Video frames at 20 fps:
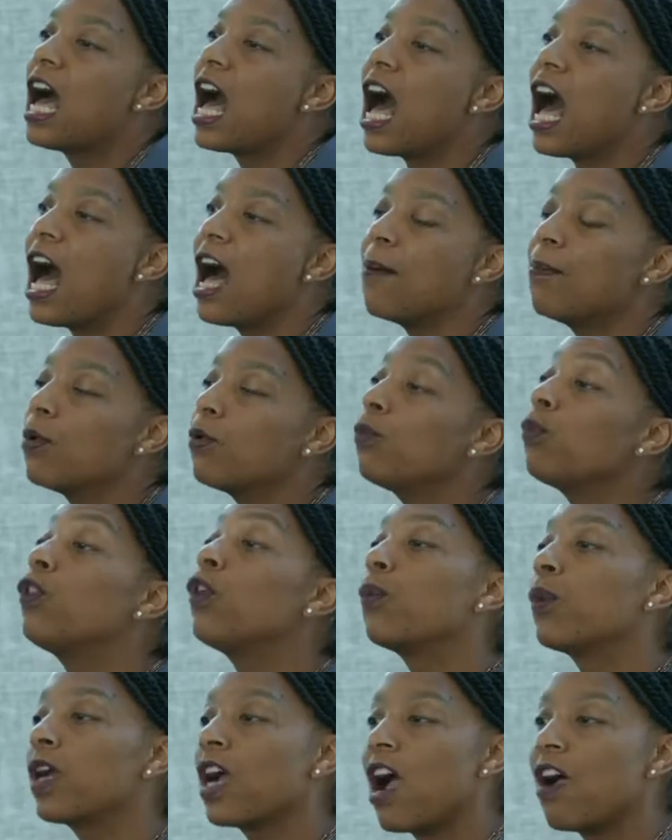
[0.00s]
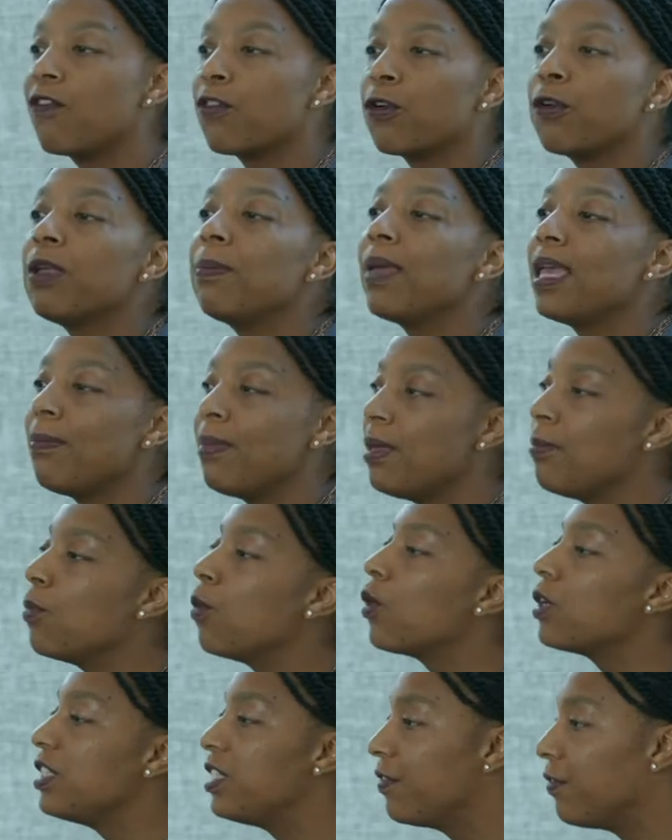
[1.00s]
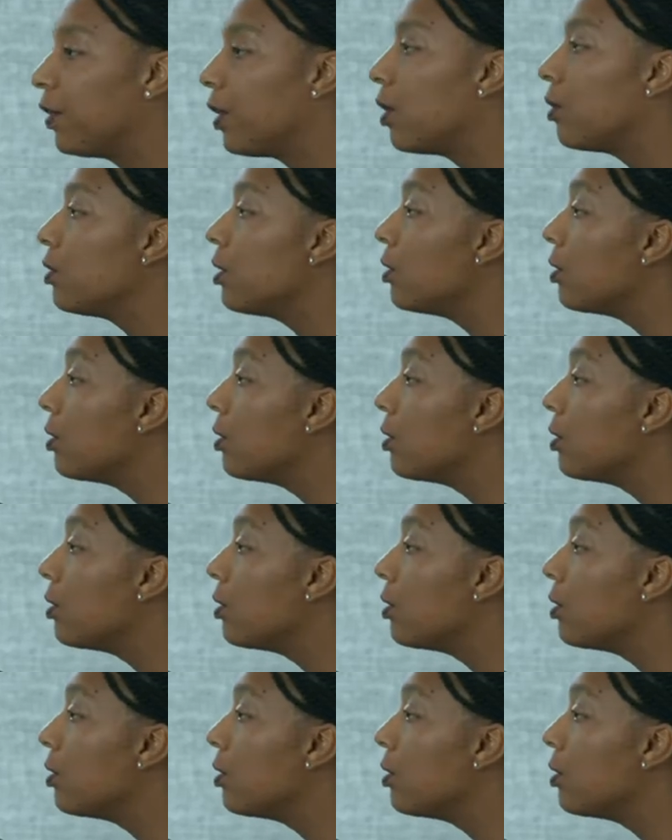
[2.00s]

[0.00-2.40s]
um, the recovery may be more difficult.